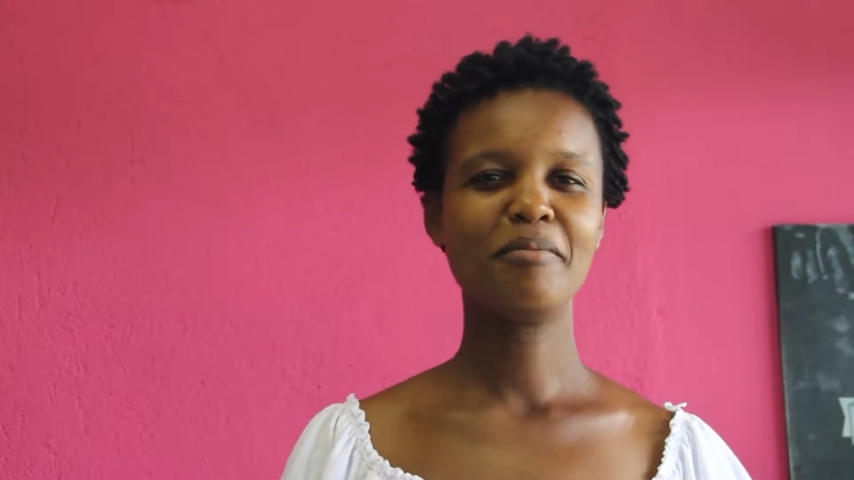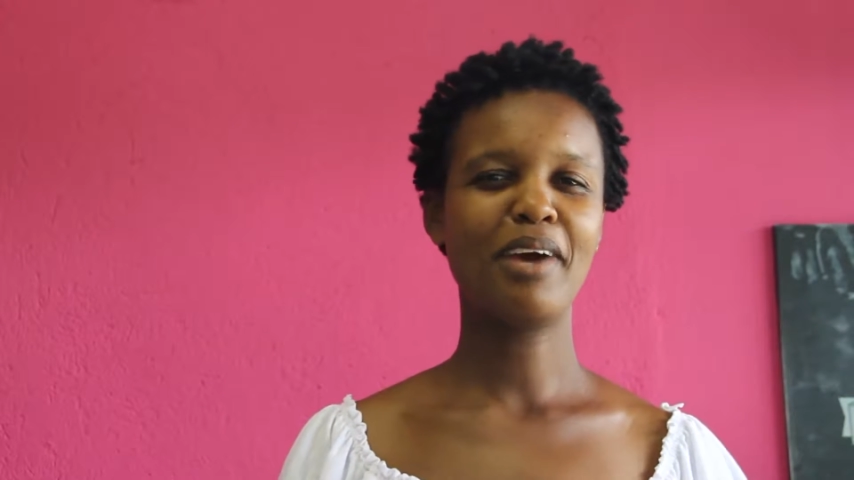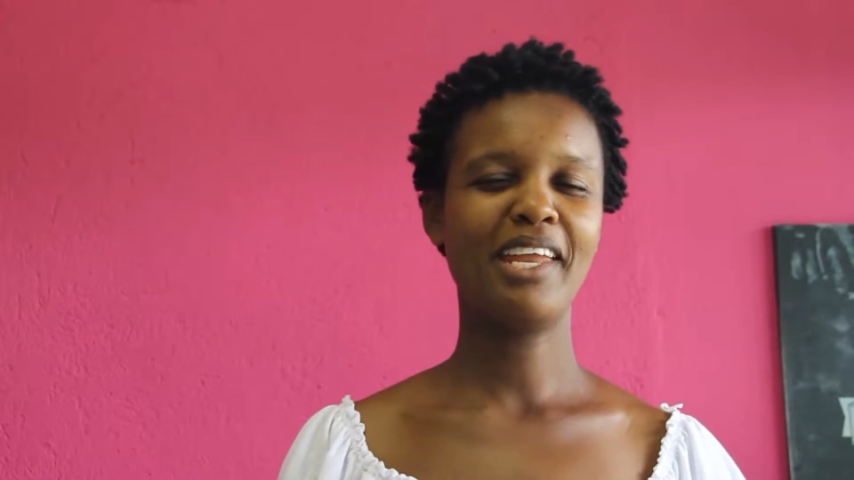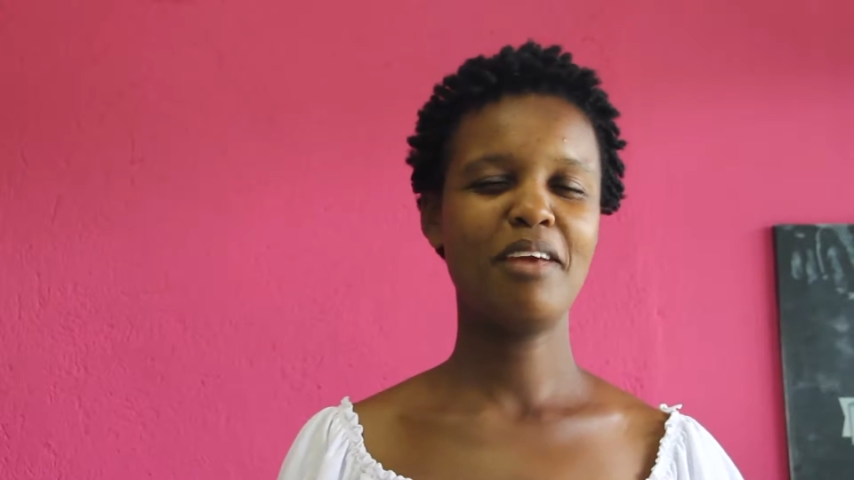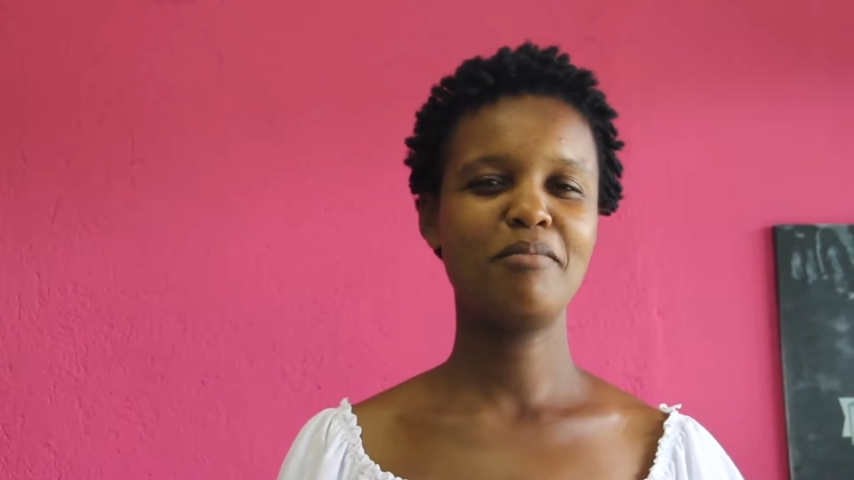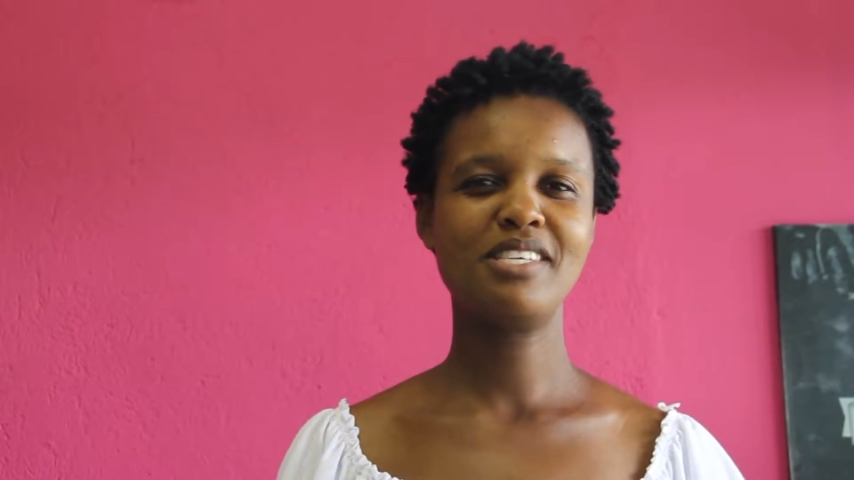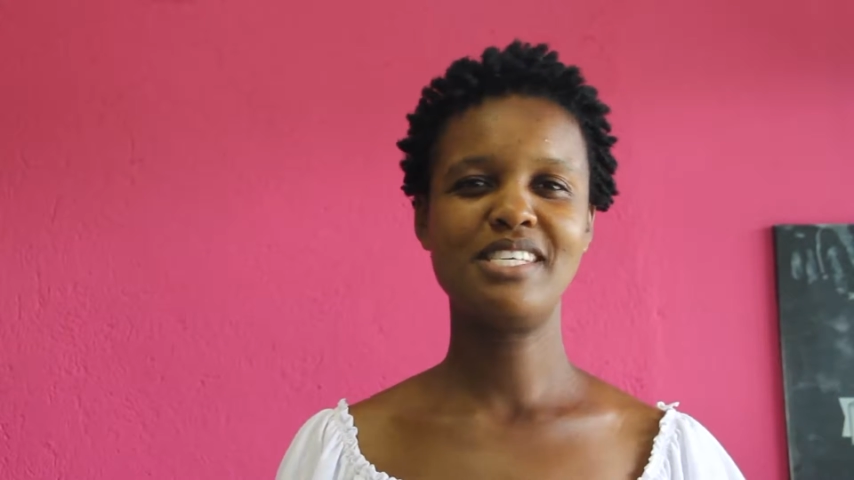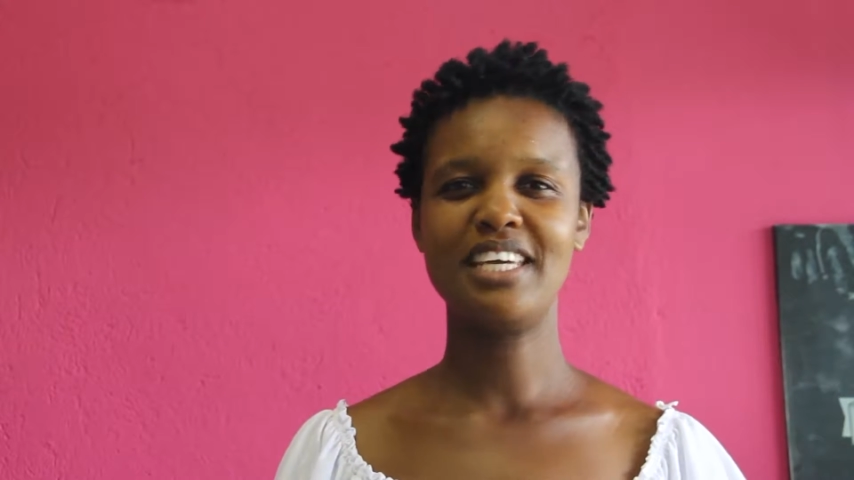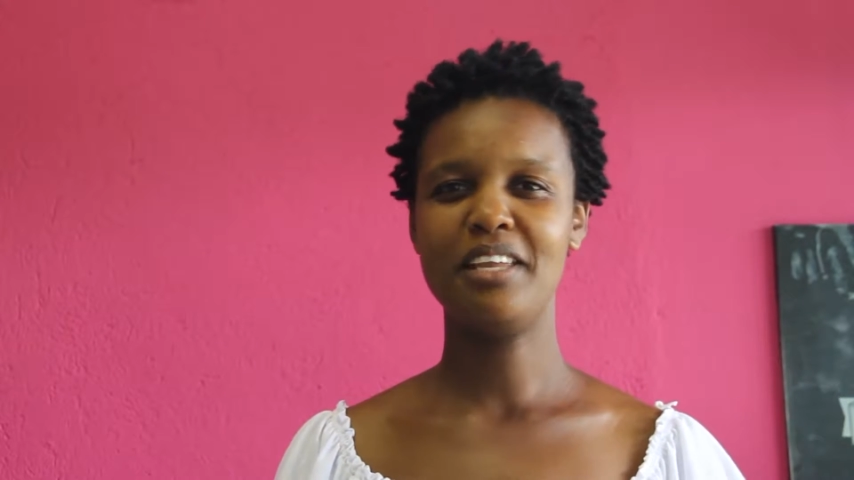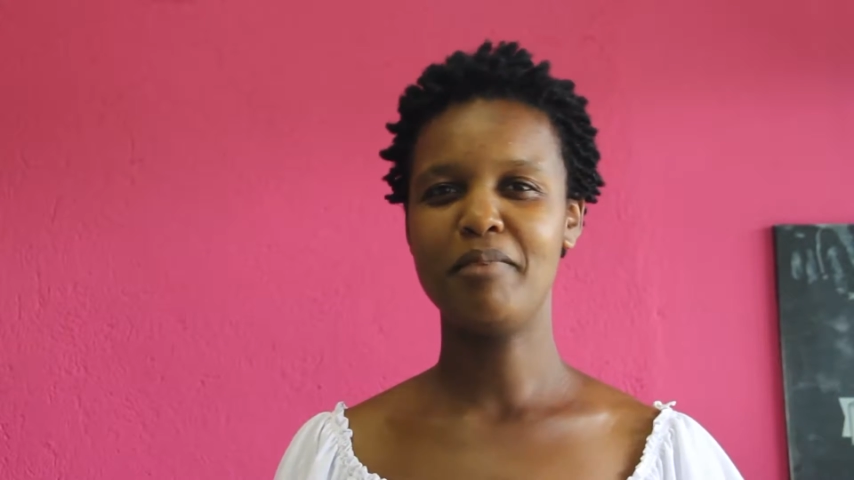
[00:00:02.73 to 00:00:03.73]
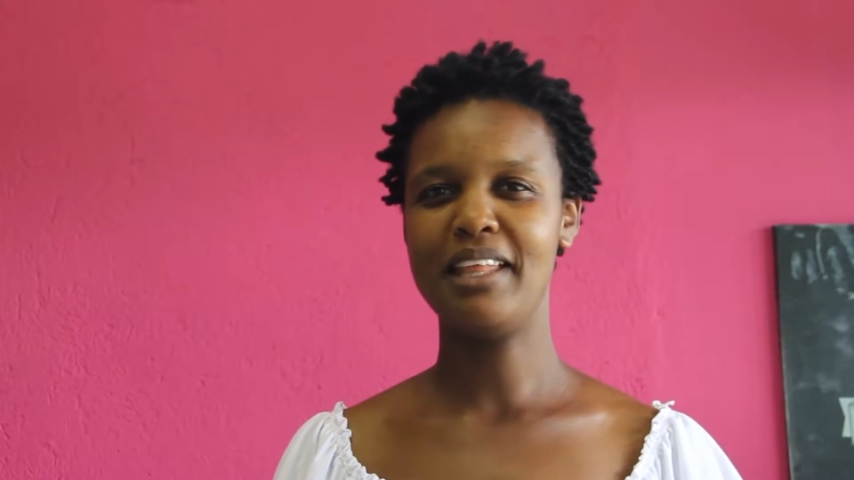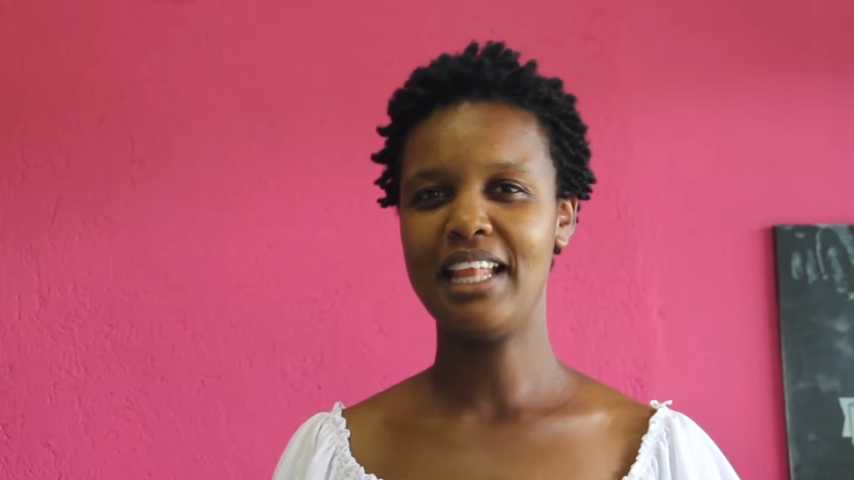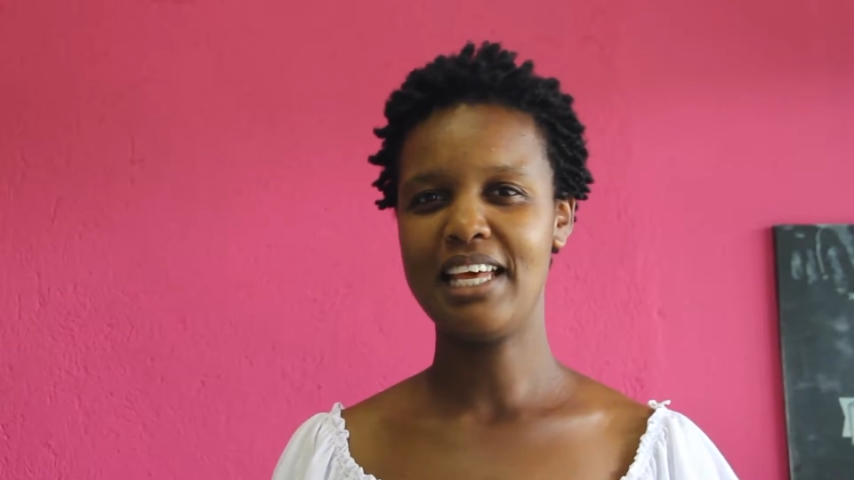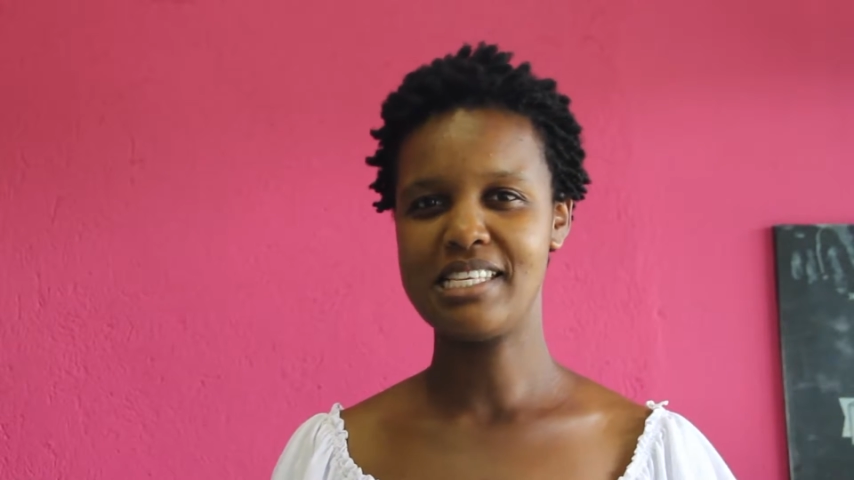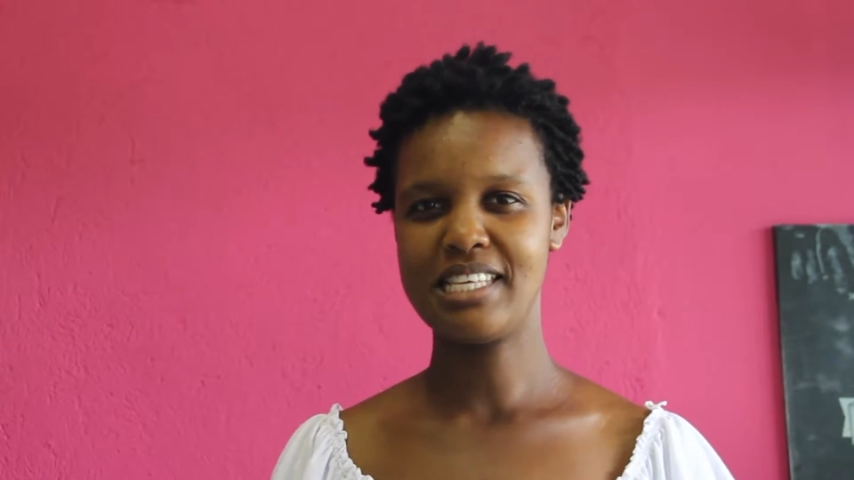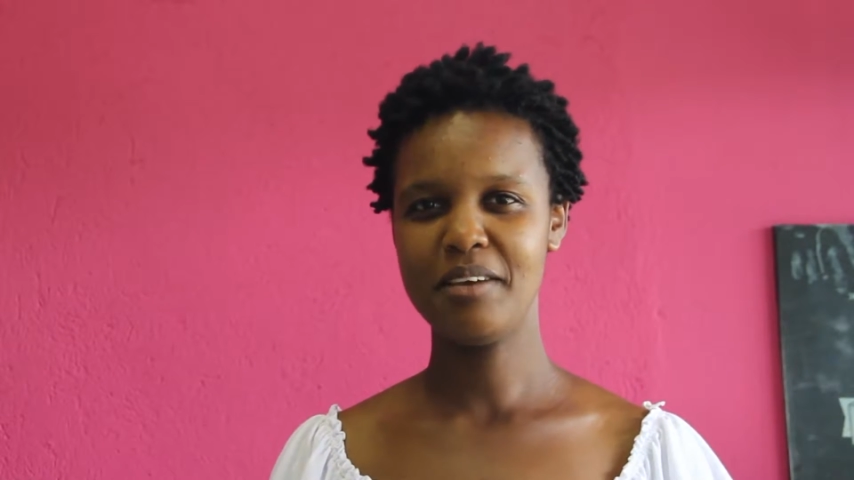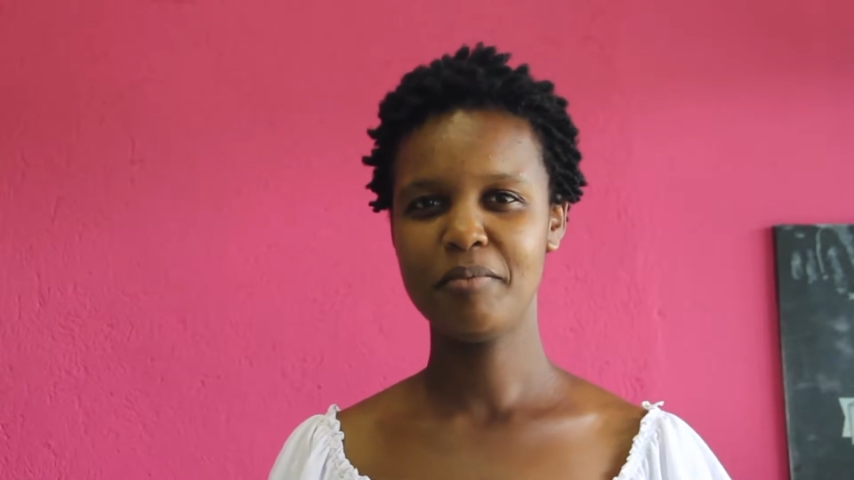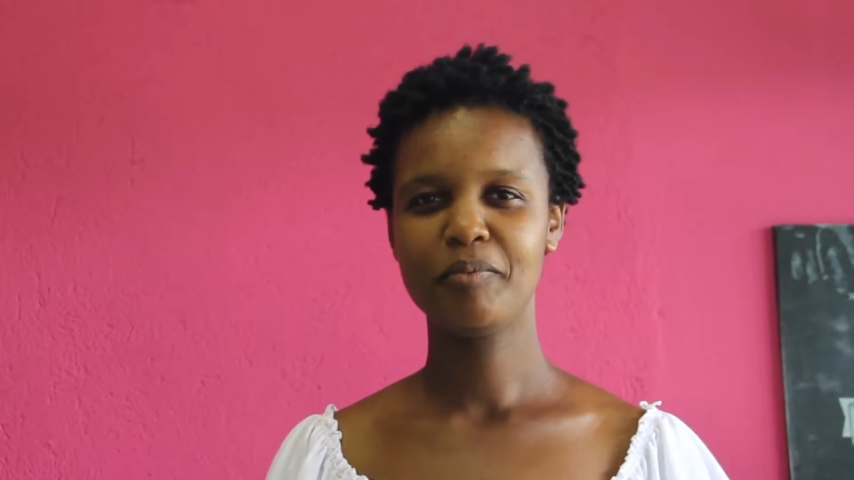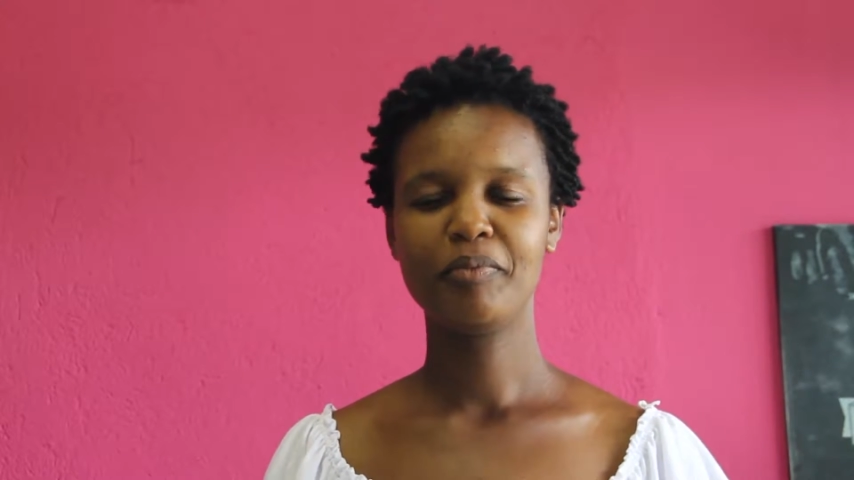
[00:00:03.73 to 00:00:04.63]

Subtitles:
my name is Jane Mandlazi.